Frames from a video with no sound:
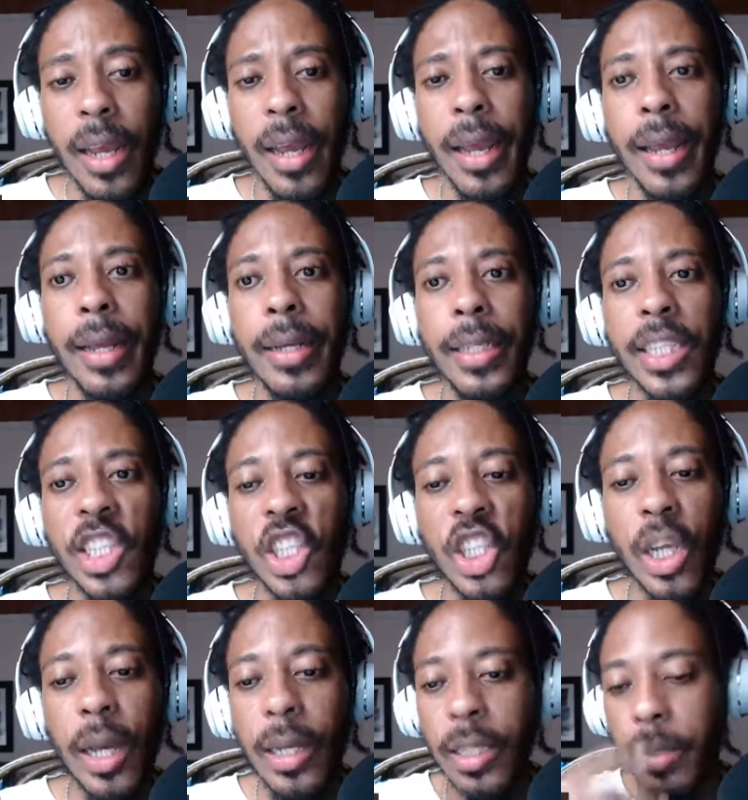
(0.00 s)
It's
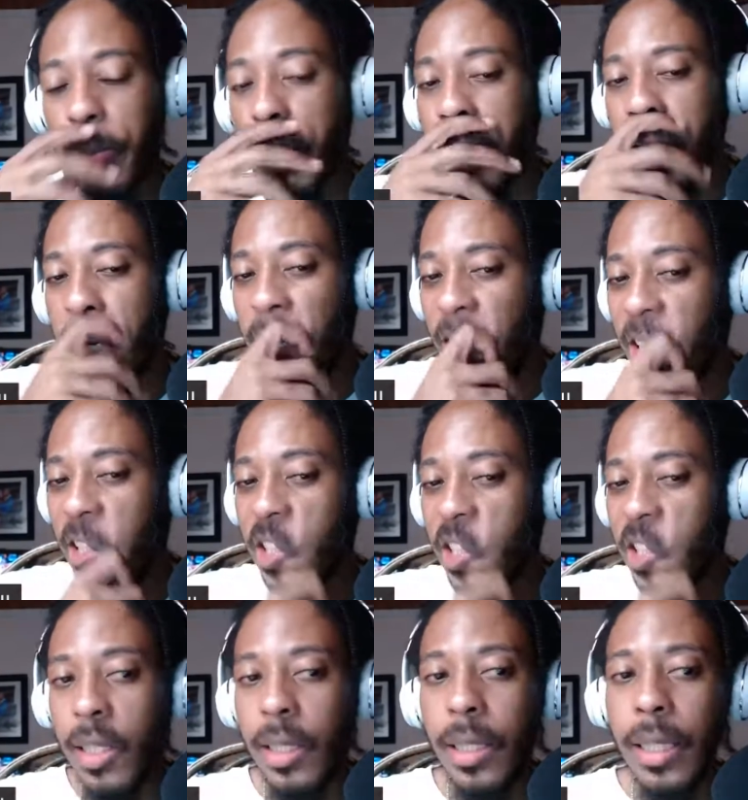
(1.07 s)
just because
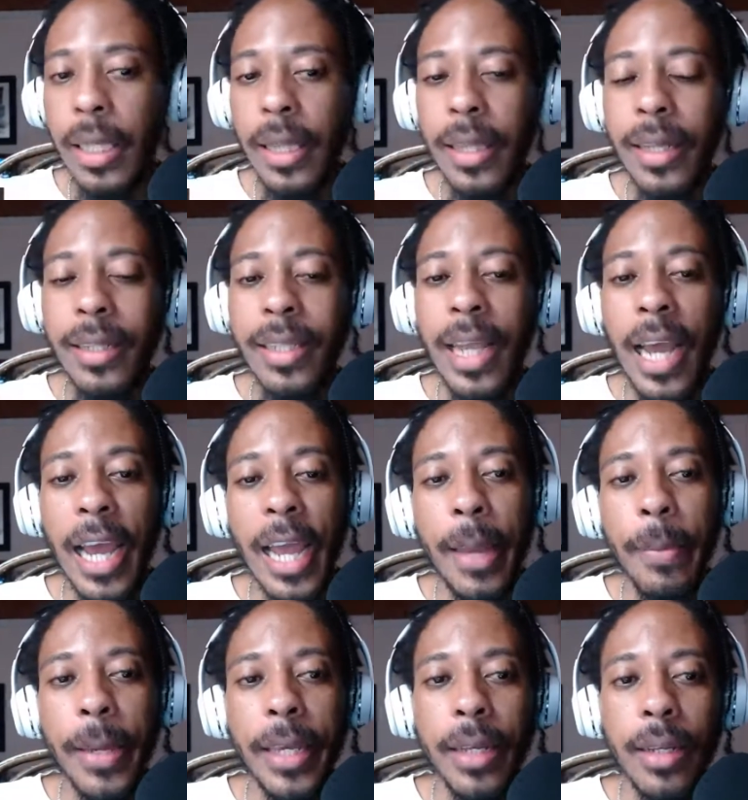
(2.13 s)
the
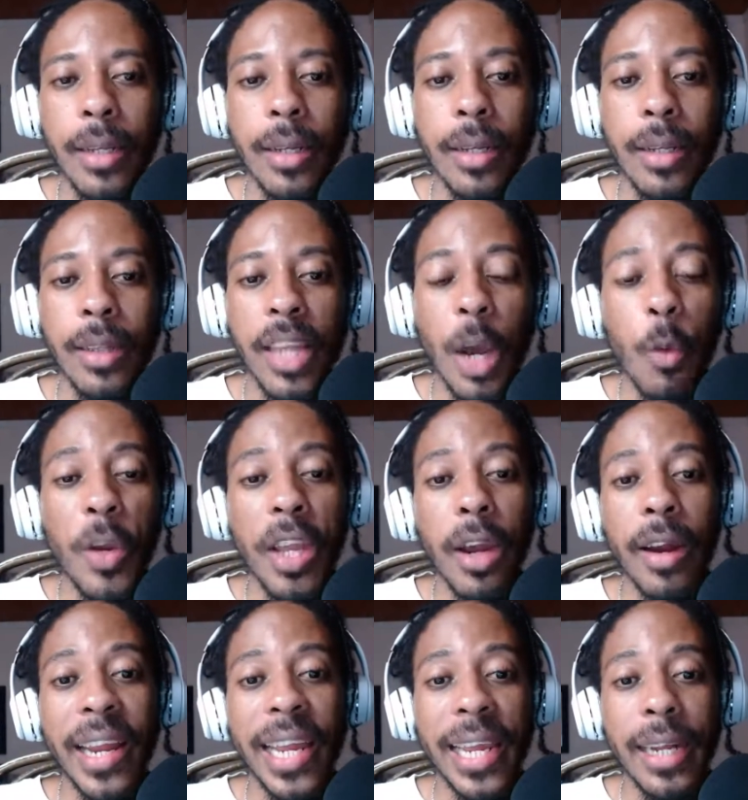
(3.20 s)
timing that we
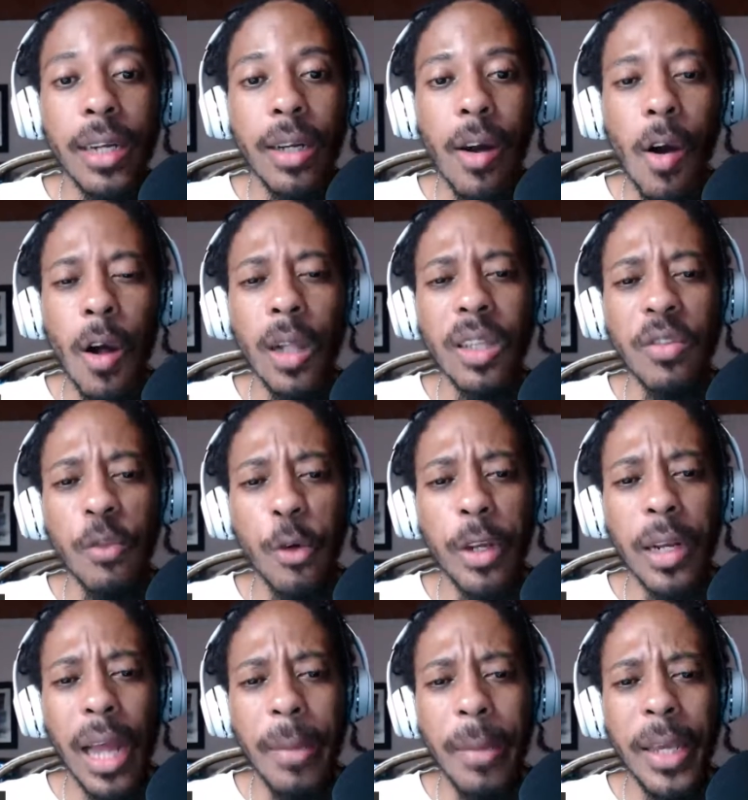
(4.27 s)
are in calls for it.
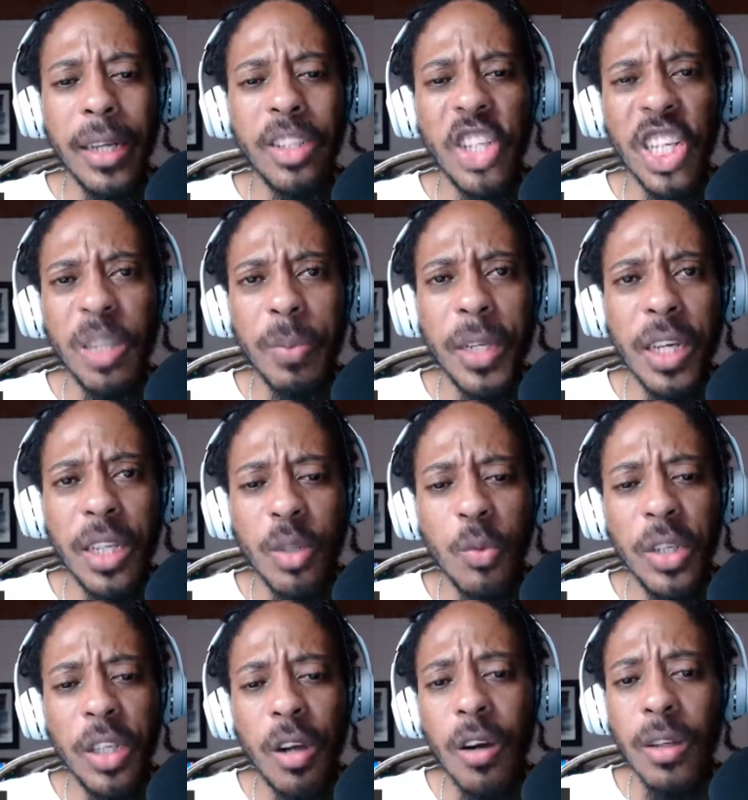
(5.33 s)
I mean, just because we
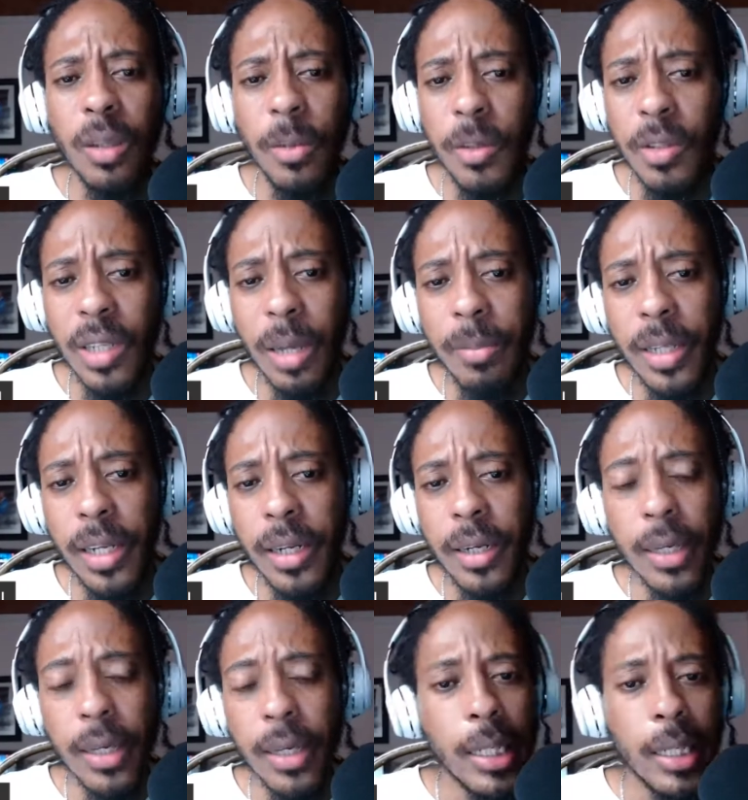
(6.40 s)
talked about something,
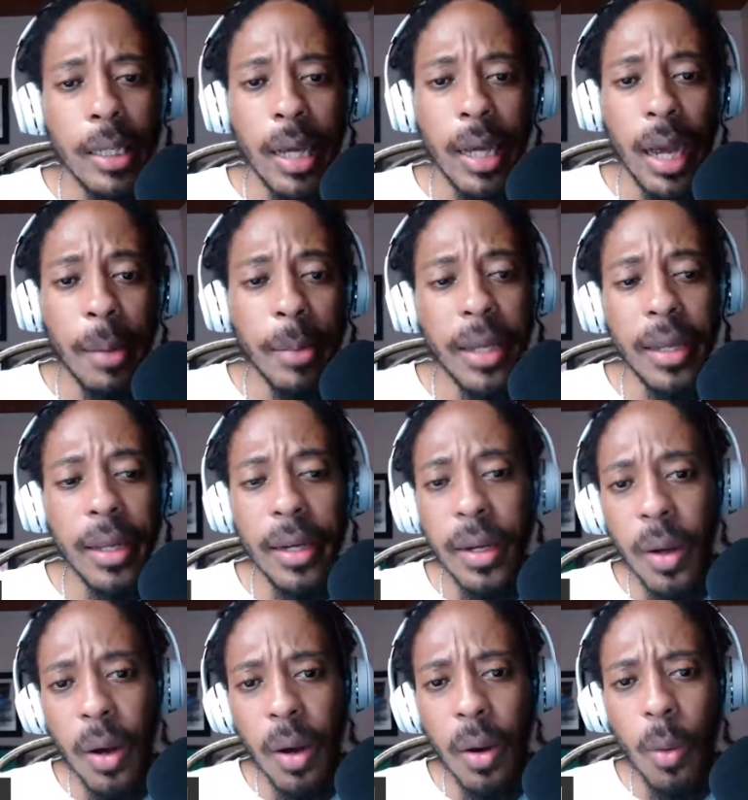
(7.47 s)
I mean,
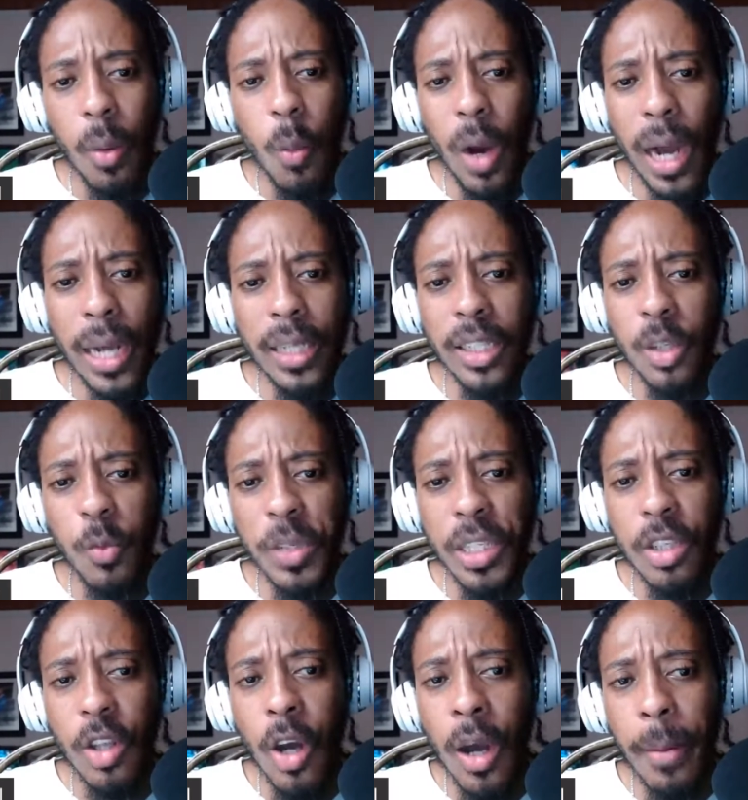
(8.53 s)
why should we
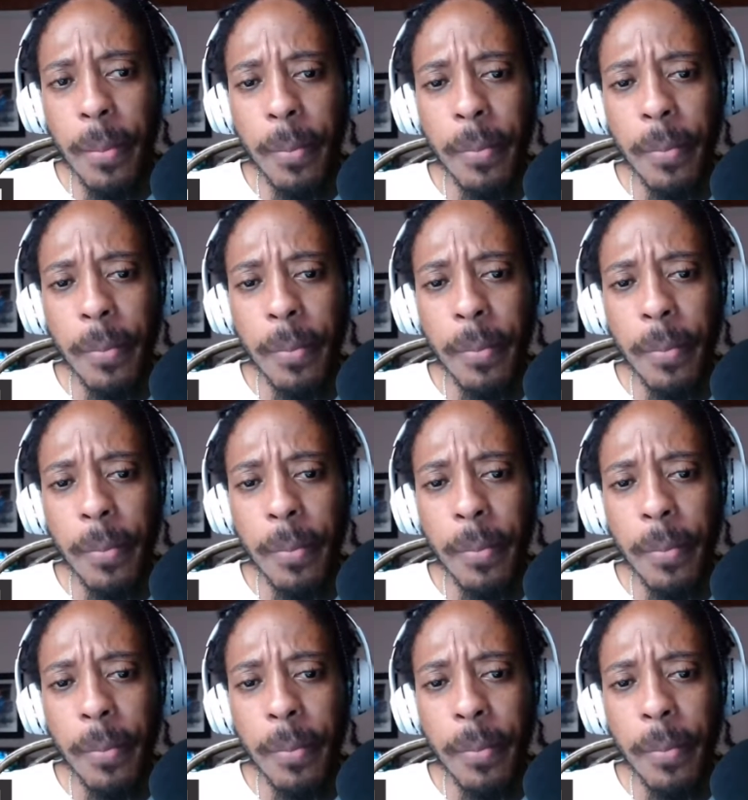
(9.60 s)
stop?